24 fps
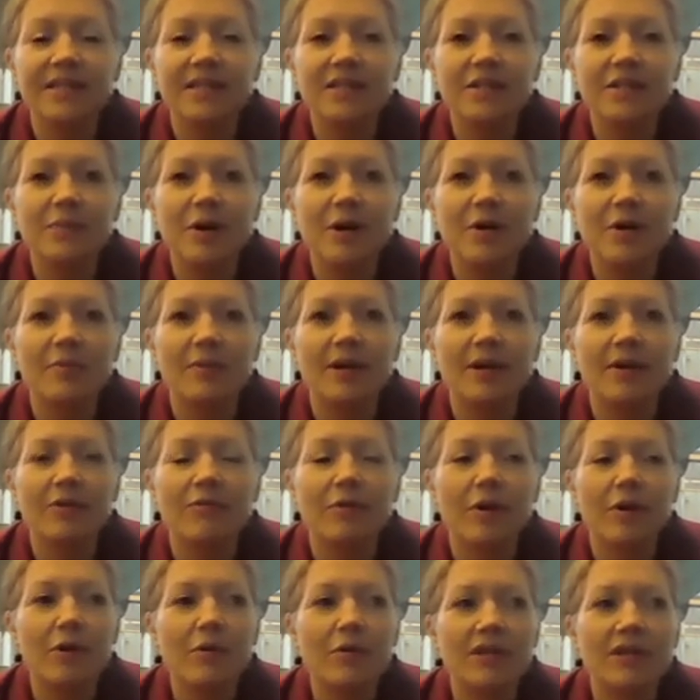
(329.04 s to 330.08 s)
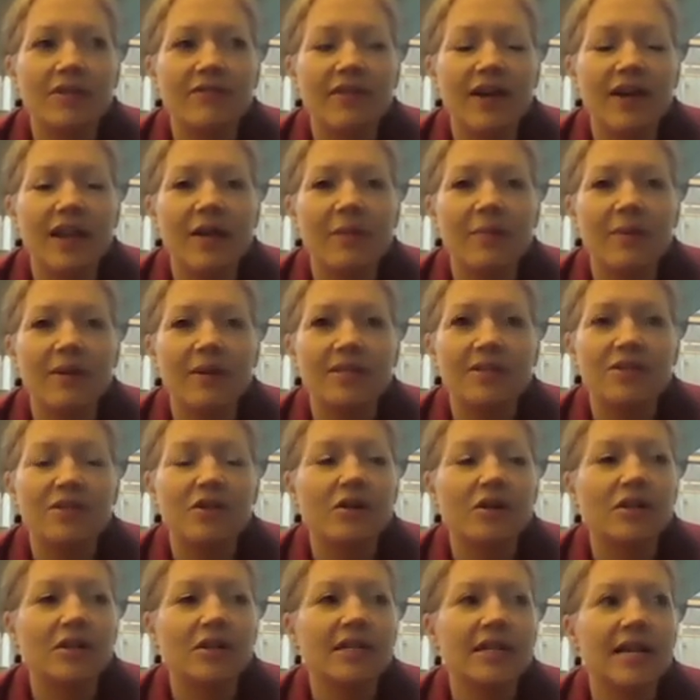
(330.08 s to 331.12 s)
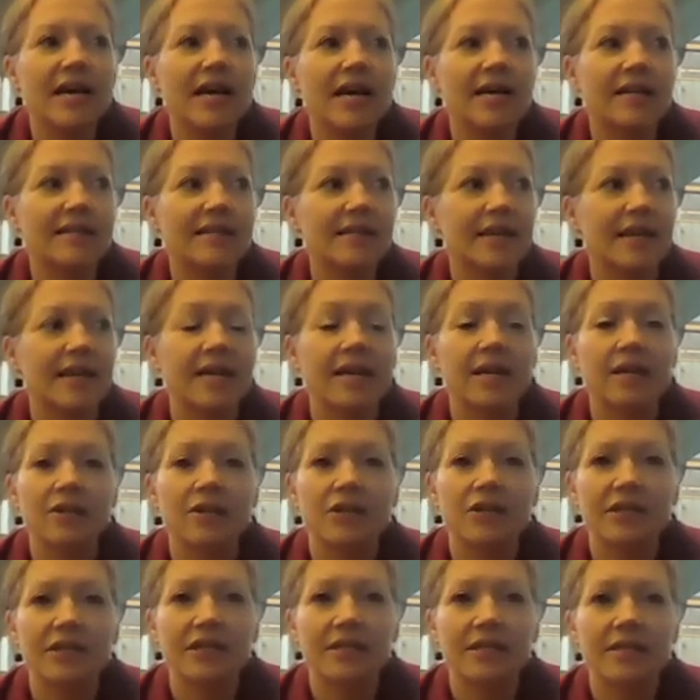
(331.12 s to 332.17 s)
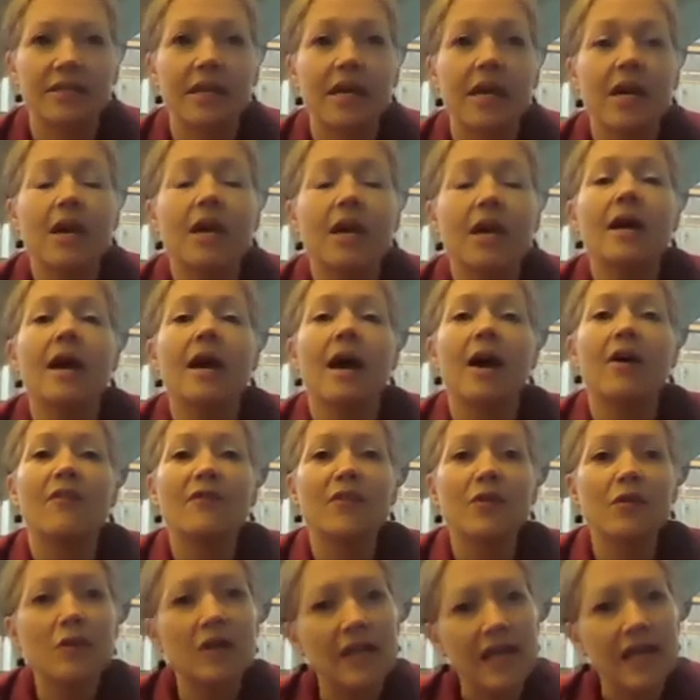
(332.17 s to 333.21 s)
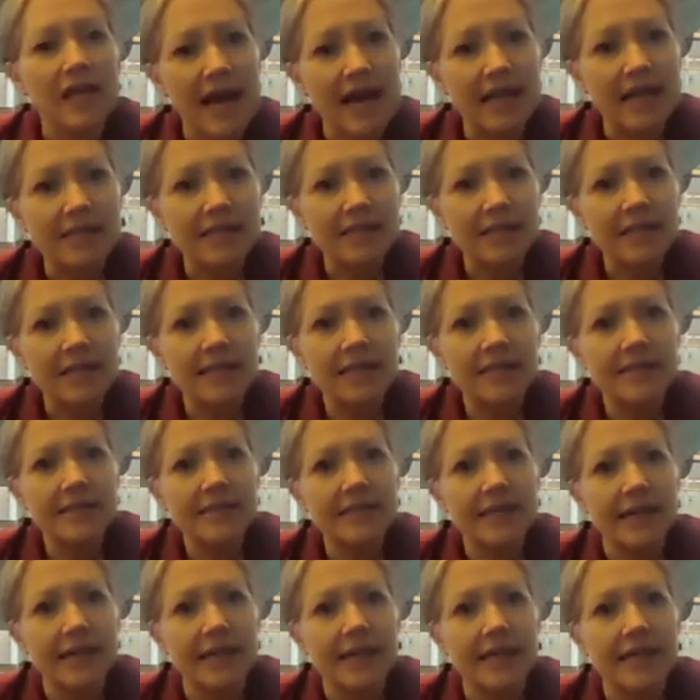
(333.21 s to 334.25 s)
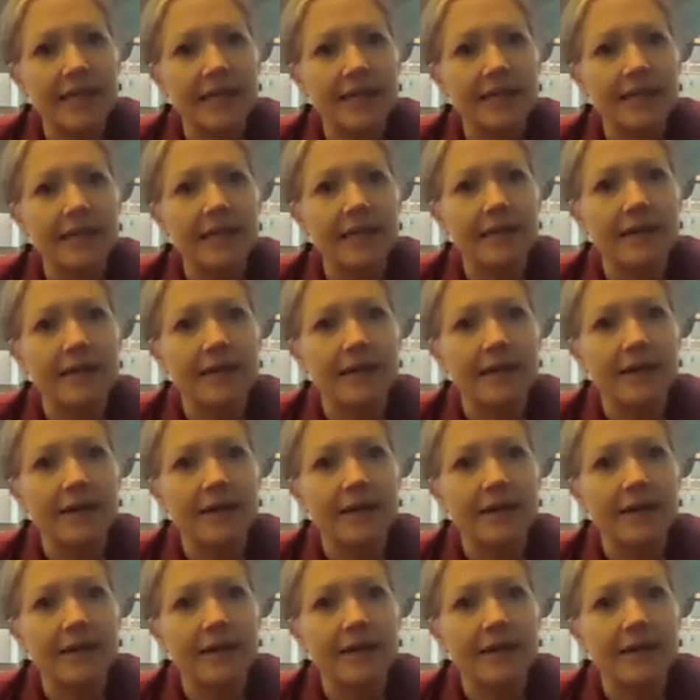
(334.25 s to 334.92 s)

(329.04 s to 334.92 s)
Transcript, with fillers: department grow and develop. It started as like just a few classes in